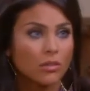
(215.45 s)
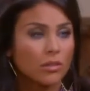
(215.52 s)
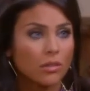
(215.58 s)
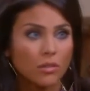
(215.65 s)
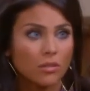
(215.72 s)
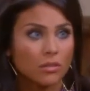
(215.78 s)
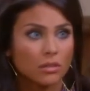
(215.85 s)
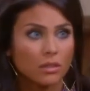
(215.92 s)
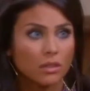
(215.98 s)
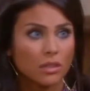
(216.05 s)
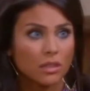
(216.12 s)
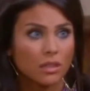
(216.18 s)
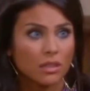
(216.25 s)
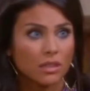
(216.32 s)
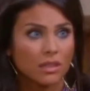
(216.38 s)
No, no, no.
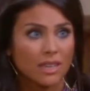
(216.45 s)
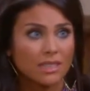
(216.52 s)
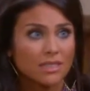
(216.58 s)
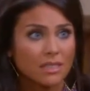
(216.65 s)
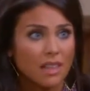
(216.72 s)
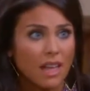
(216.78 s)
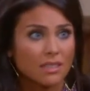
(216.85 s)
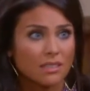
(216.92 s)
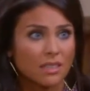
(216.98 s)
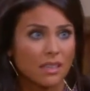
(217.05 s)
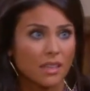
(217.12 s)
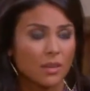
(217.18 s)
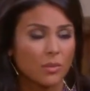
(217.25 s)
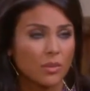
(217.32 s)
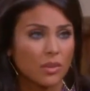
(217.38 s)
That's the last
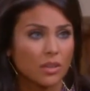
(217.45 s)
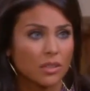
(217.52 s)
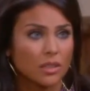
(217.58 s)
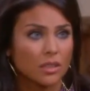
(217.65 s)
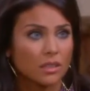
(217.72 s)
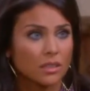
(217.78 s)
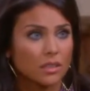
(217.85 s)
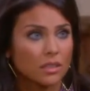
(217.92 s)
thing I want.